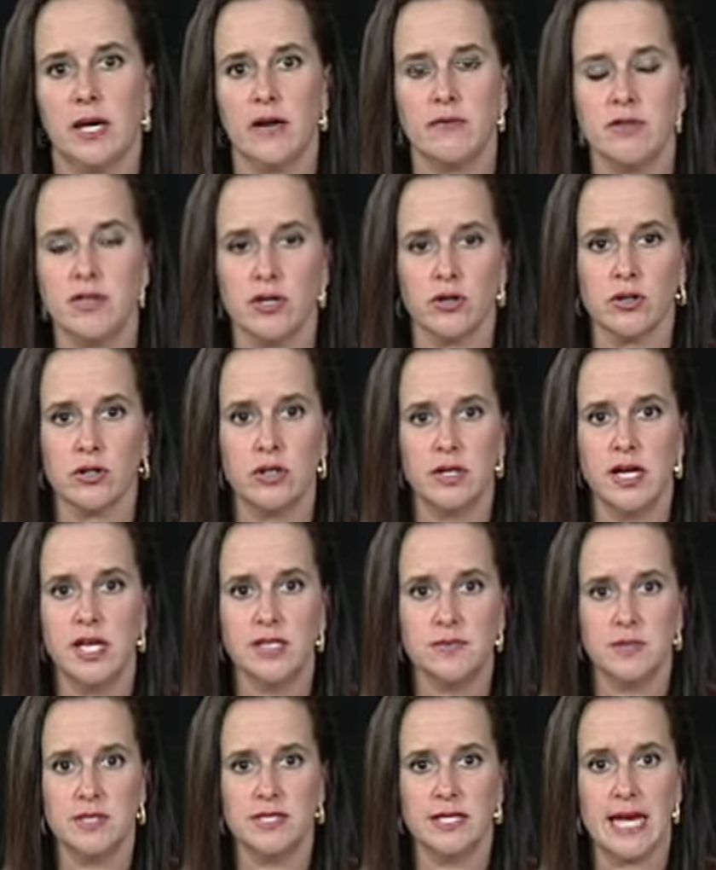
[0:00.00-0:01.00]
everything your
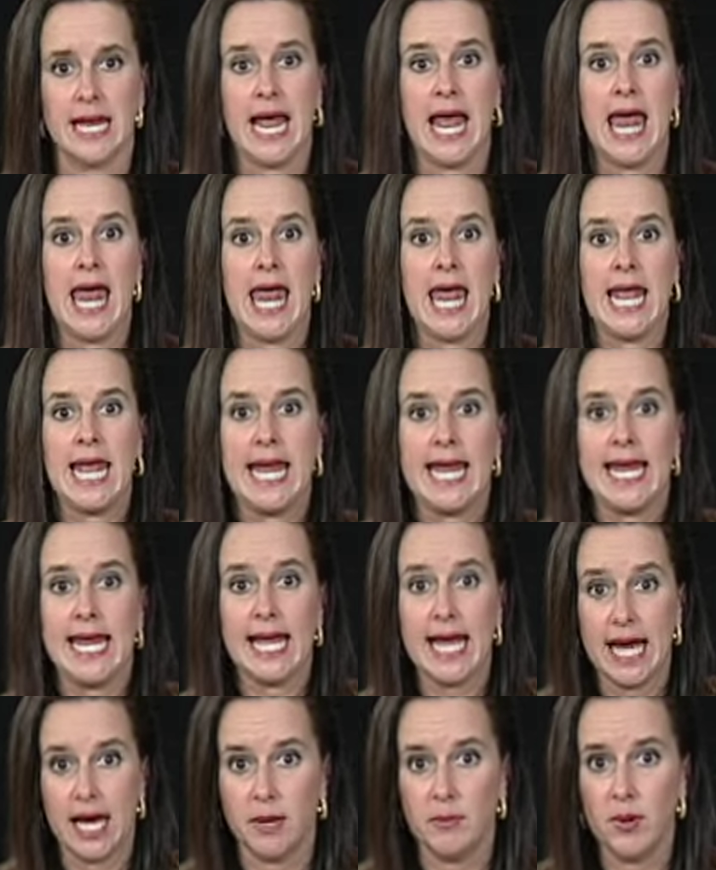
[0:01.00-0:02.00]
client's been saying, you
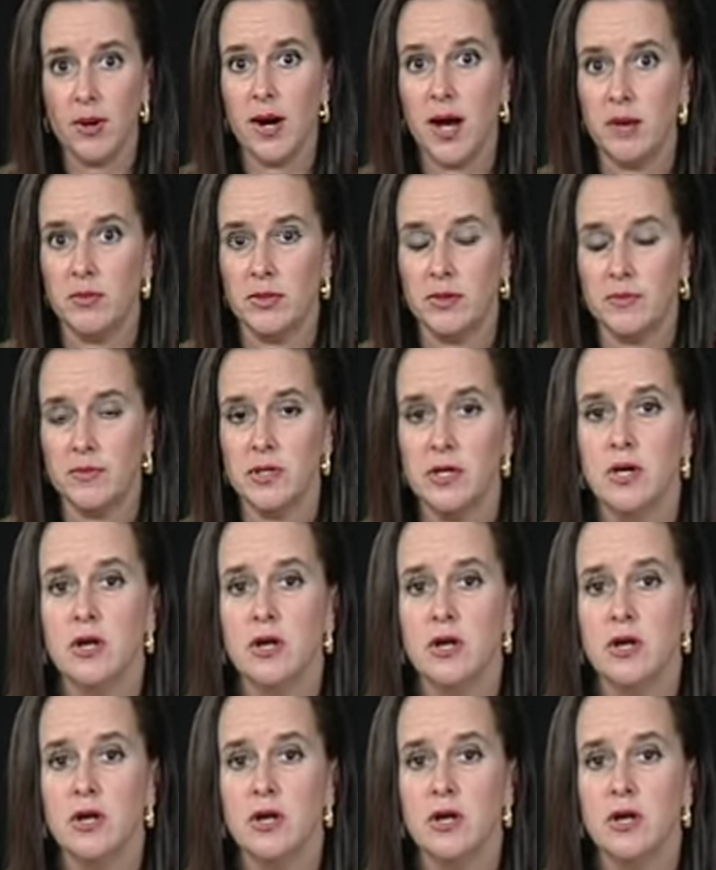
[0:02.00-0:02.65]
got a problem.